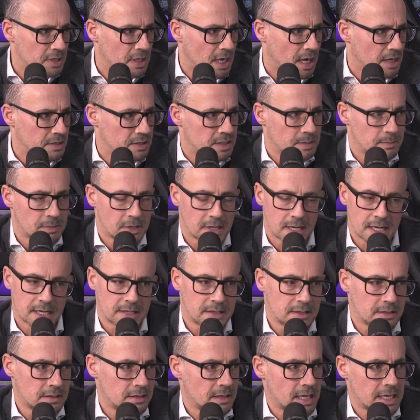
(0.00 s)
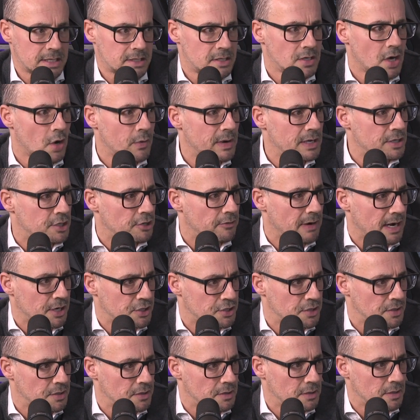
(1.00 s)
it's to the done. customer, and there's no
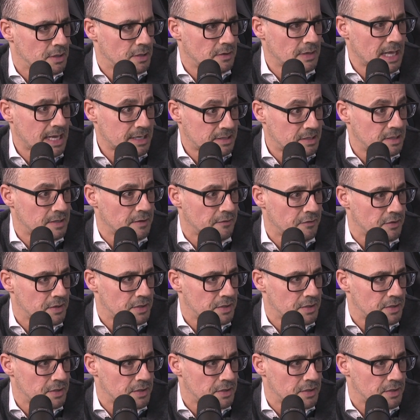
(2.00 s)
interaction, and that's the